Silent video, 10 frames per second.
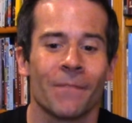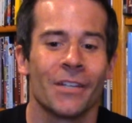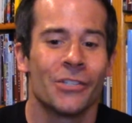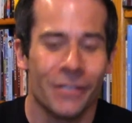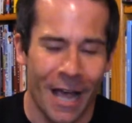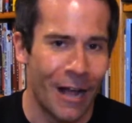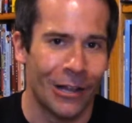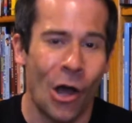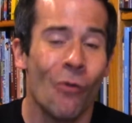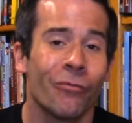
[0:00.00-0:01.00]
tell.
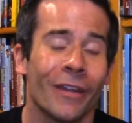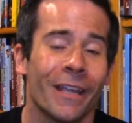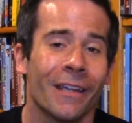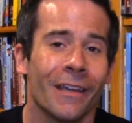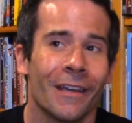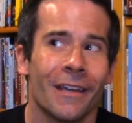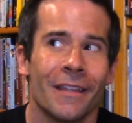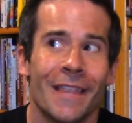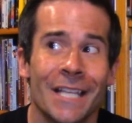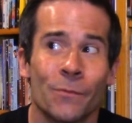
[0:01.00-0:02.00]
Hopefully,
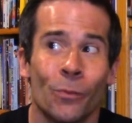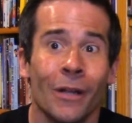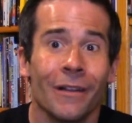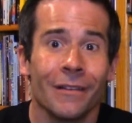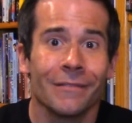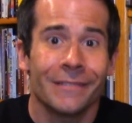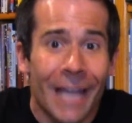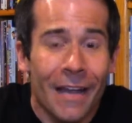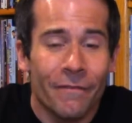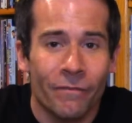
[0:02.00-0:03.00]
this will
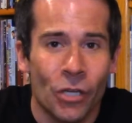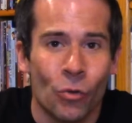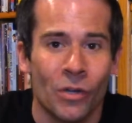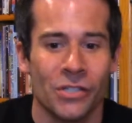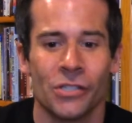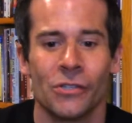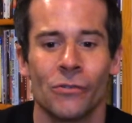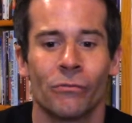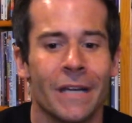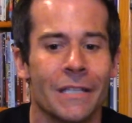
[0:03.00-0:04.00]
get viewers
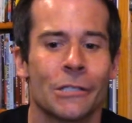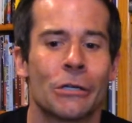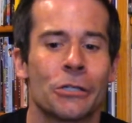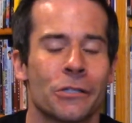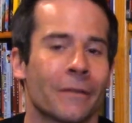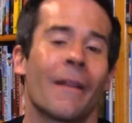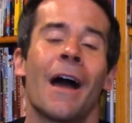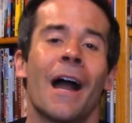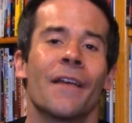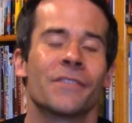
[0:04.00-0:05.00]
to research the
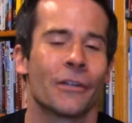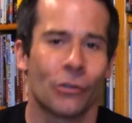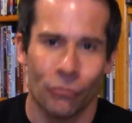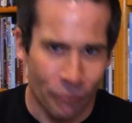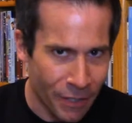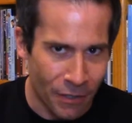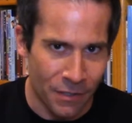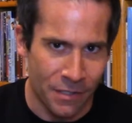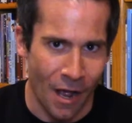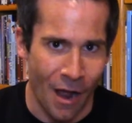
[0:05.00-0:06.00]
lives and
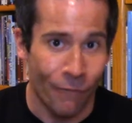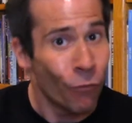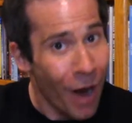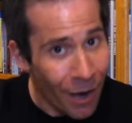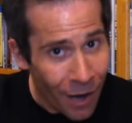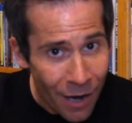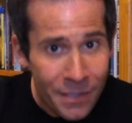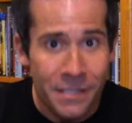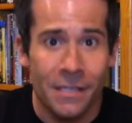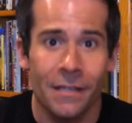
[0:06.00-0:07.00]
careers of Rock
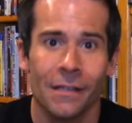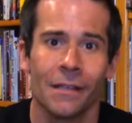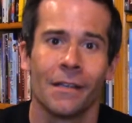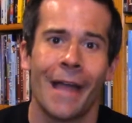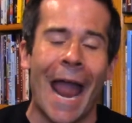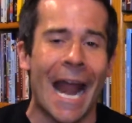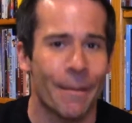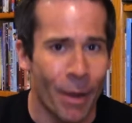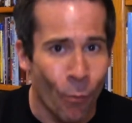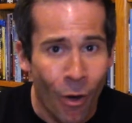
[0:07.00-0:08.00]
Hudson, Anna
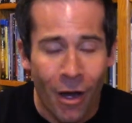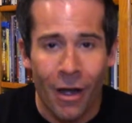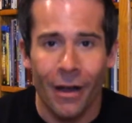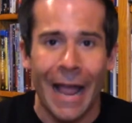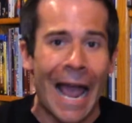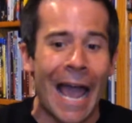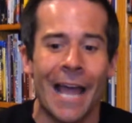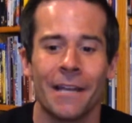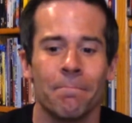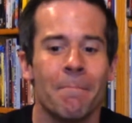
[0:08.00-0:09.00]
Mae Wong,
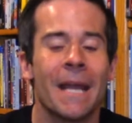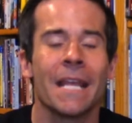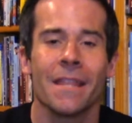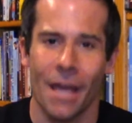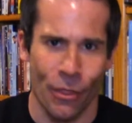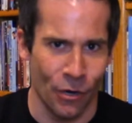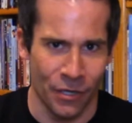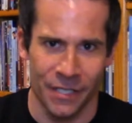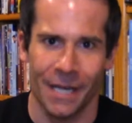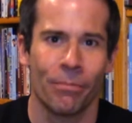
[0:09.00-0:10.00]
and many of the
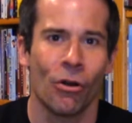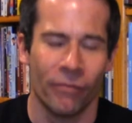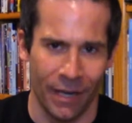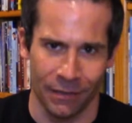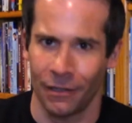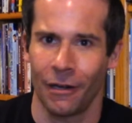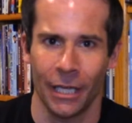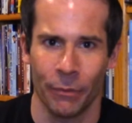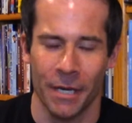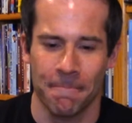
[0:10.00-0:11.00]
others that are profiled in
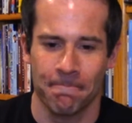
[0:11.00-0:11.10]
Hollywood.